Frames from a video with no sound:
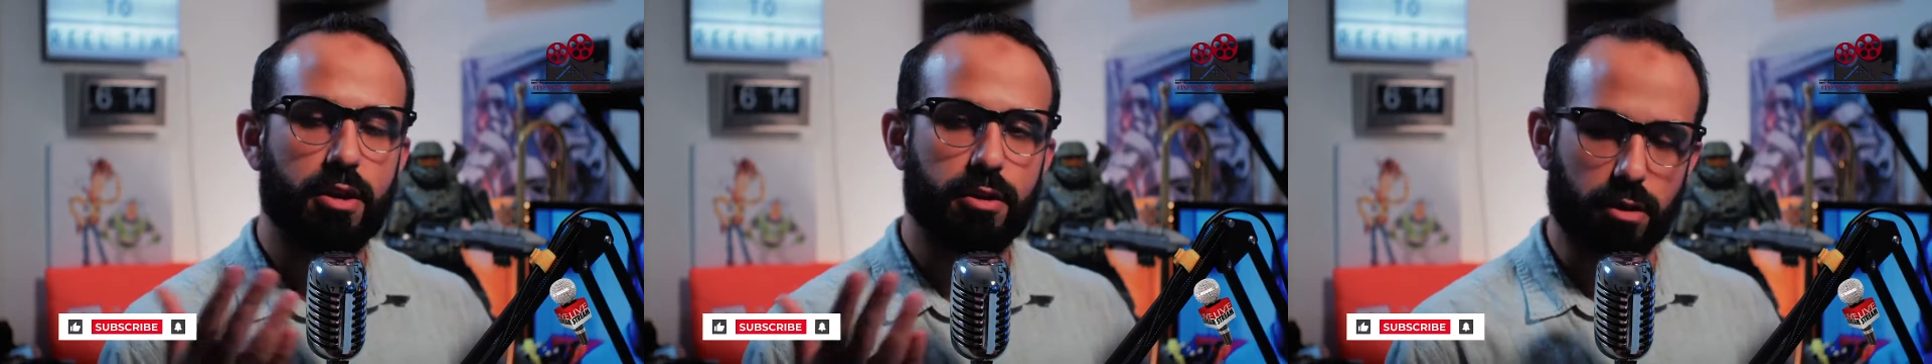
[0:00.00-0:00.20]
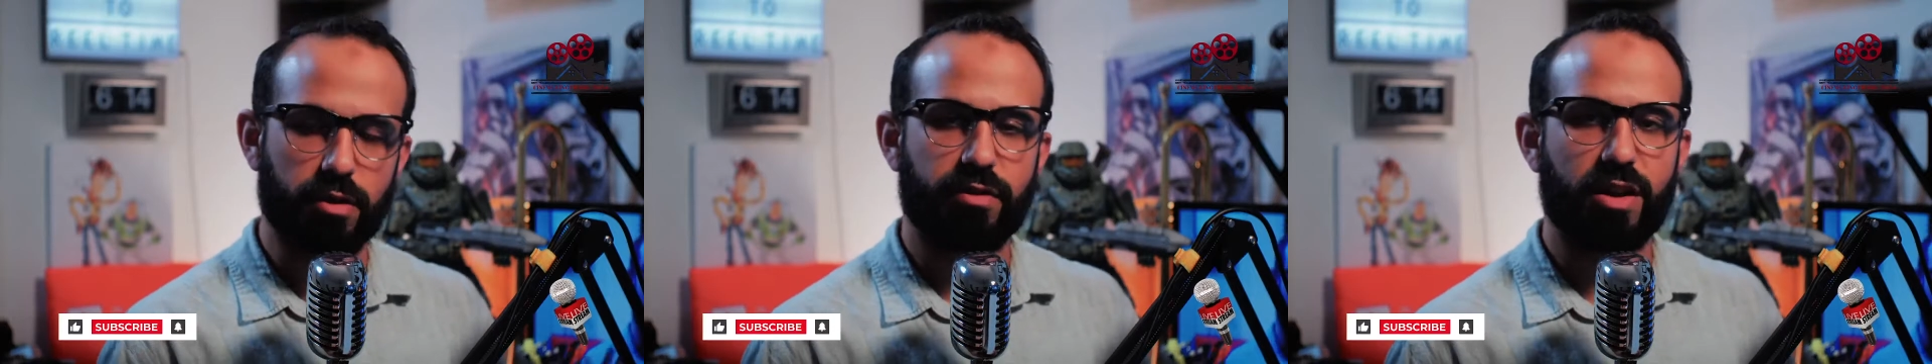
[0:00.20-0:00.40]

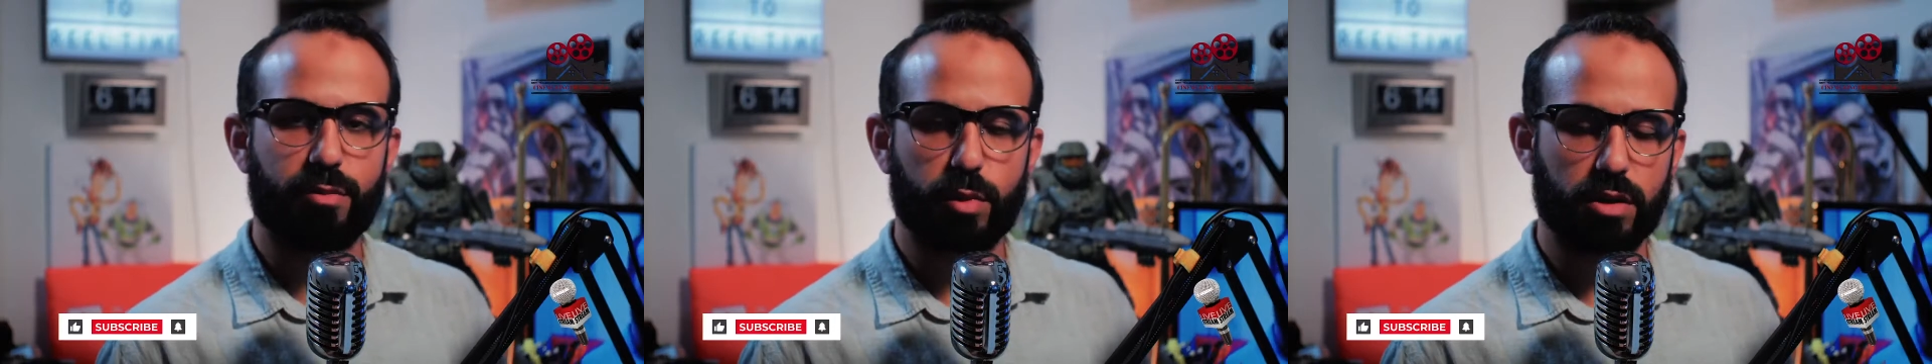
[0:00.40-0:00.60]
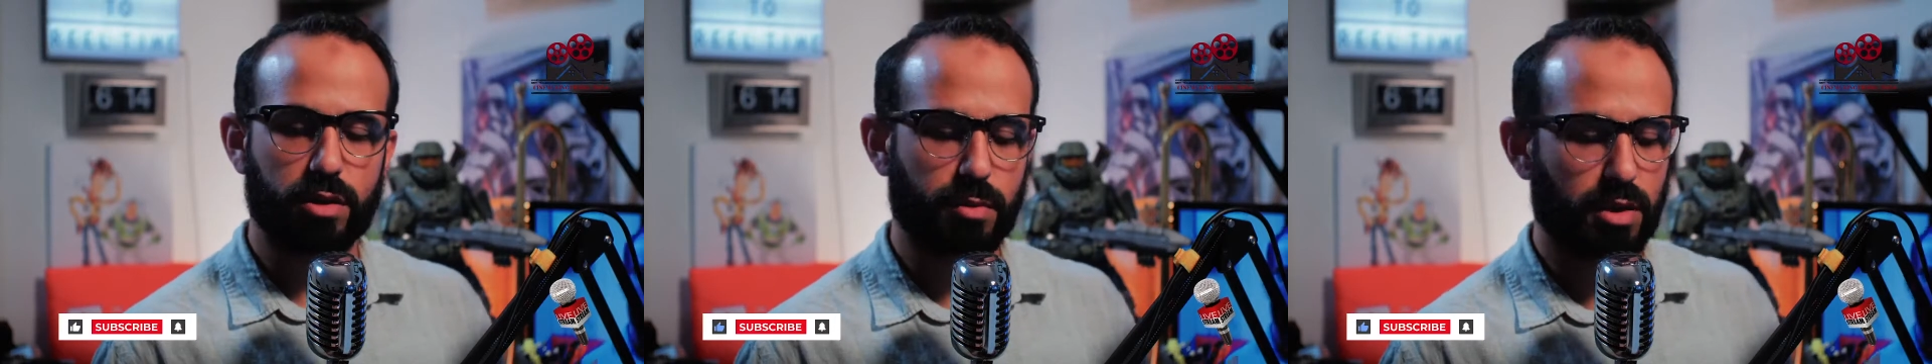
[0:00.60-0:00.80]

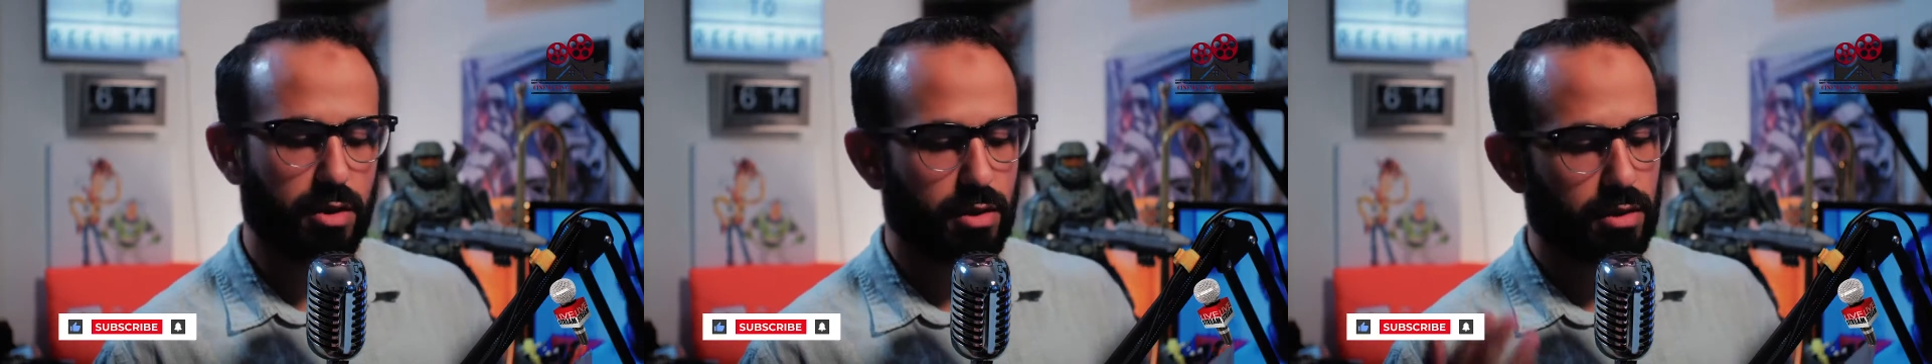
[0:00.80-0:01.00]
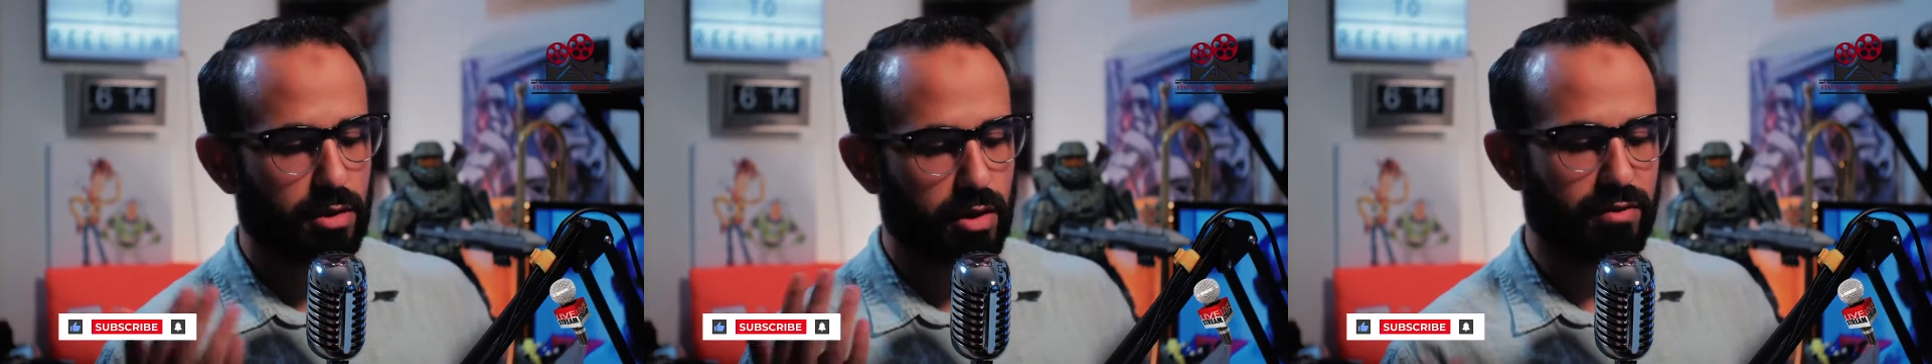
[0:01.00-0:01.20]

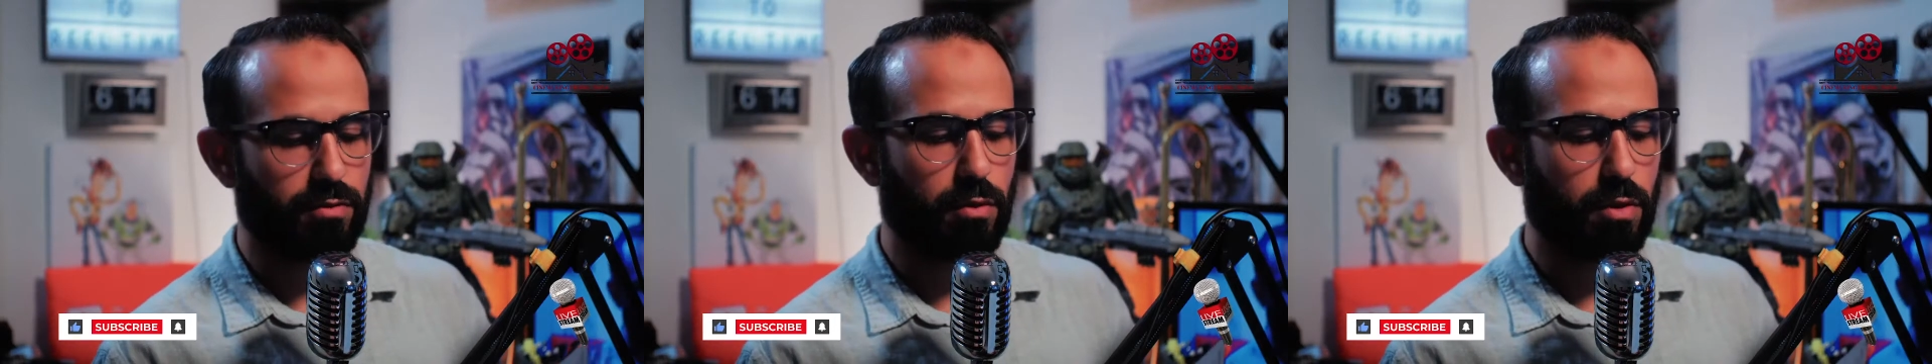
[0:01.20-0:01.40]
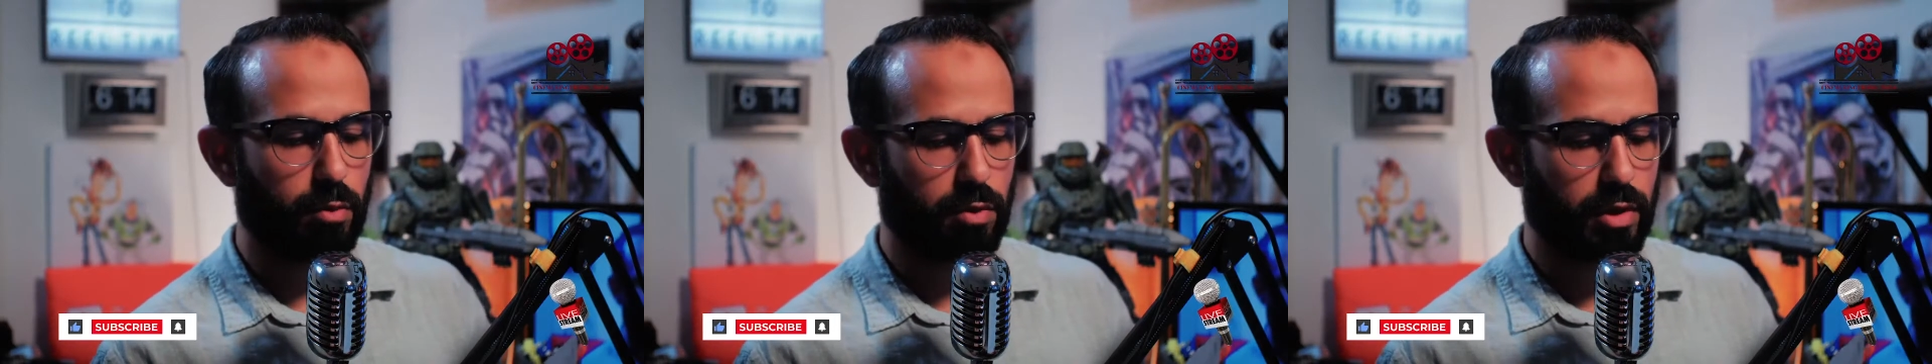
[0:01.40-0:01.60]
35mm
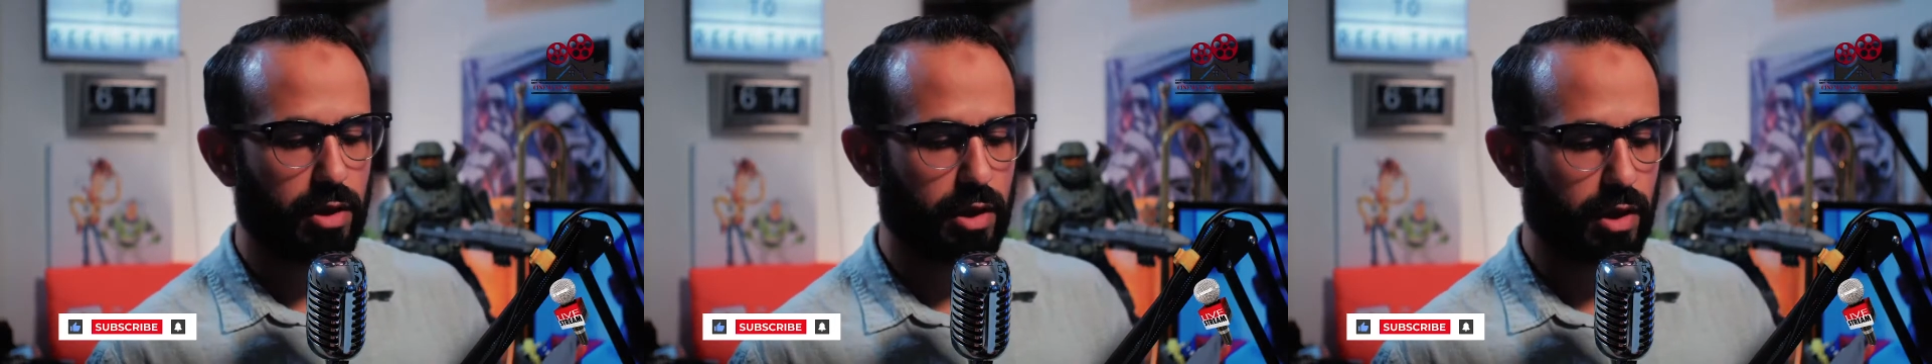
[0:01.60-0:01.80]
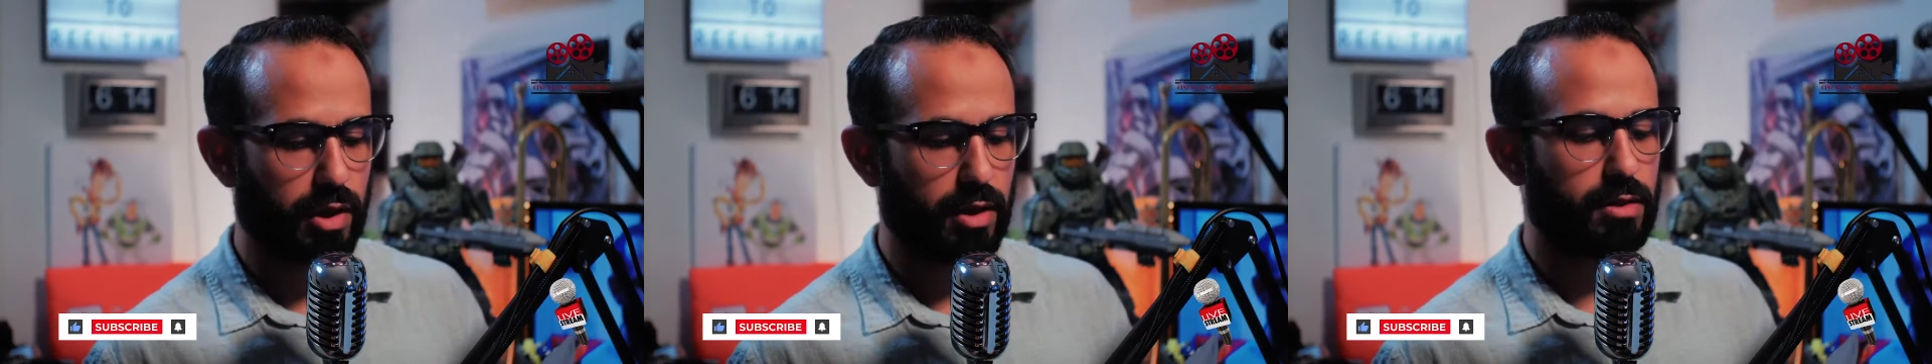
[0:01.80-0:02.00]

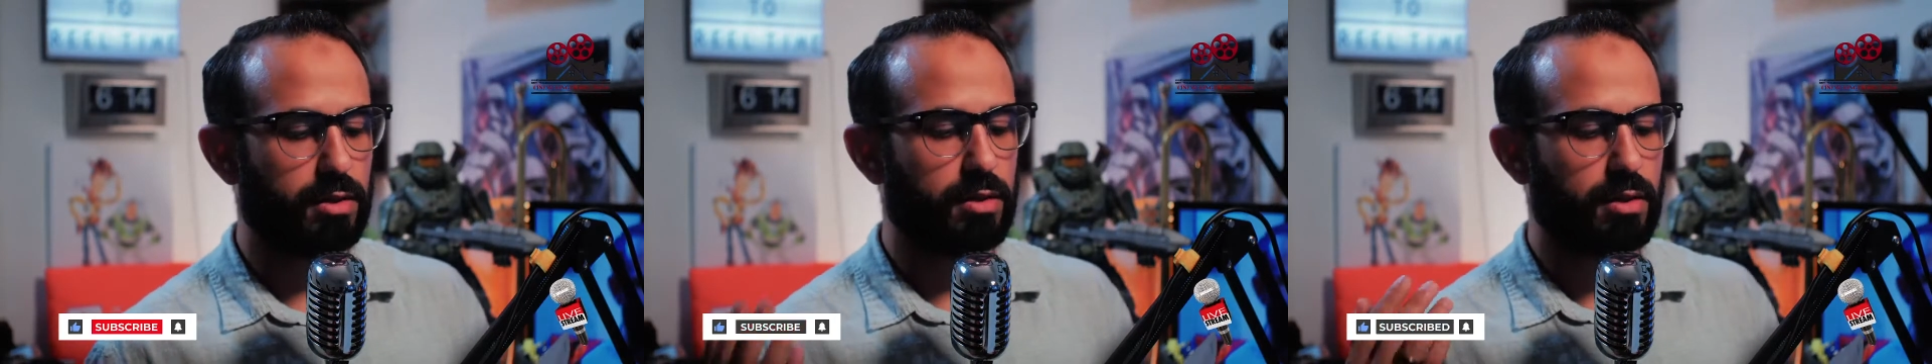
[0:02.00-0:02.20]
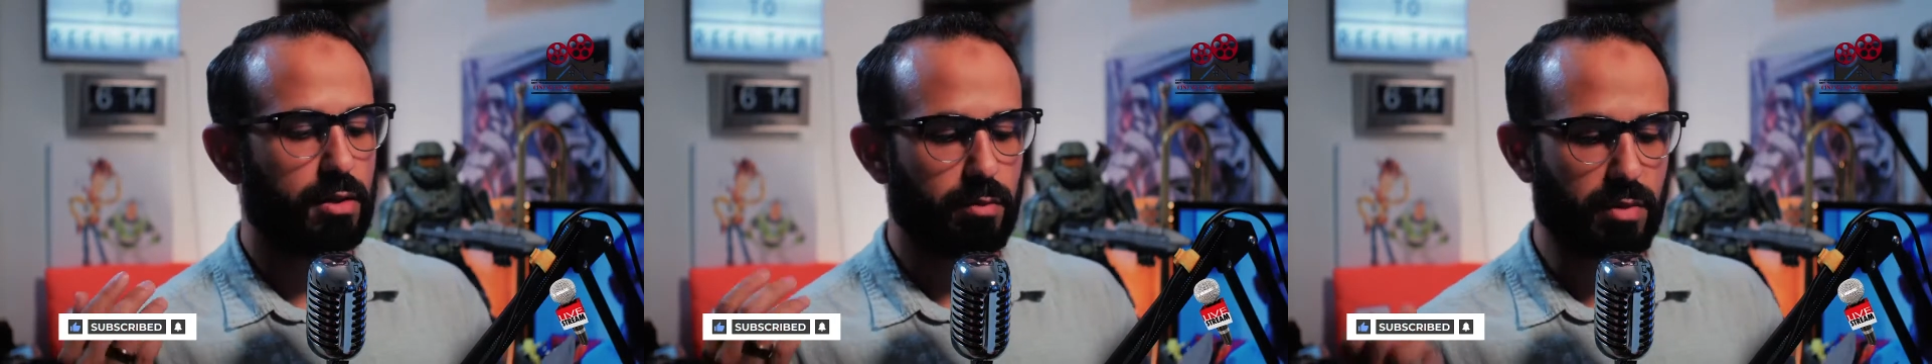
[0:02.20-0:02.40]

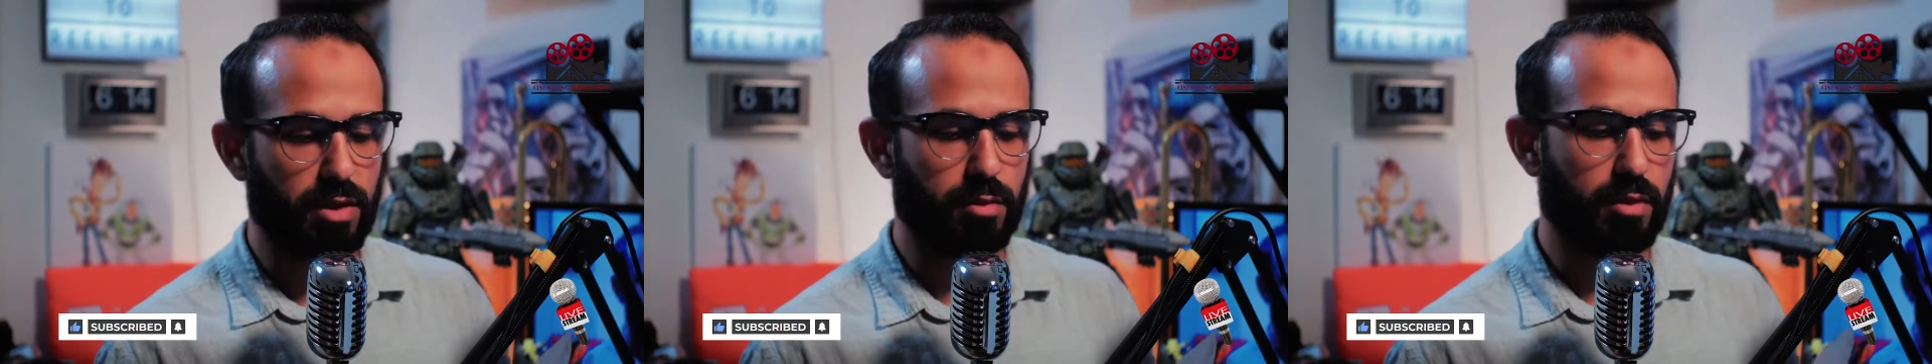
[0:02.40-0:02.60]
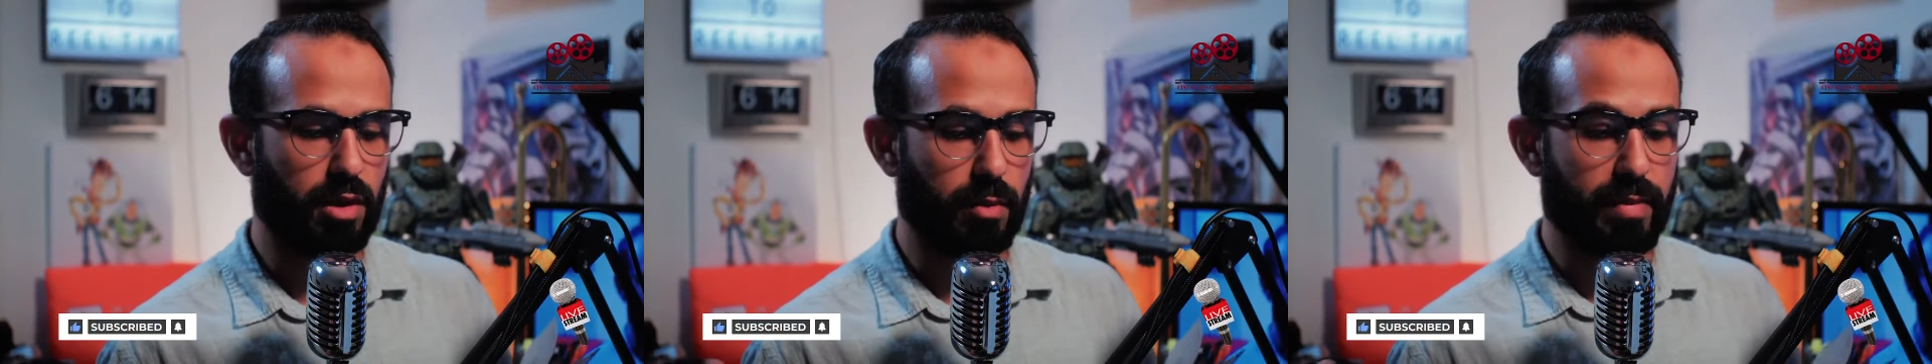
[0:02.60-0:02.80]

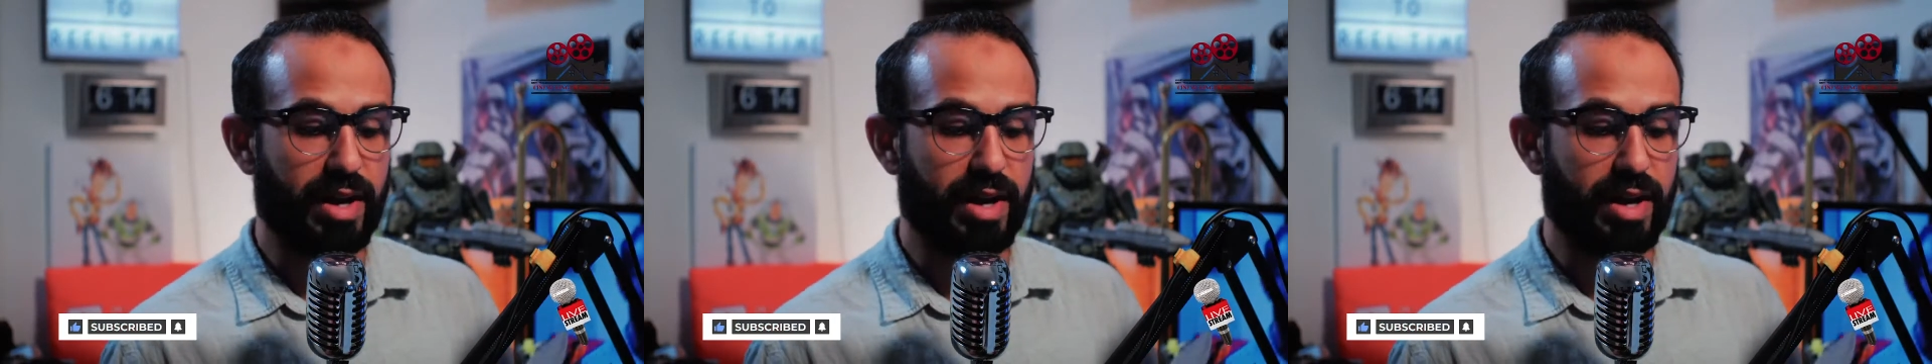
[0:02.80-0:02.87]
f1.8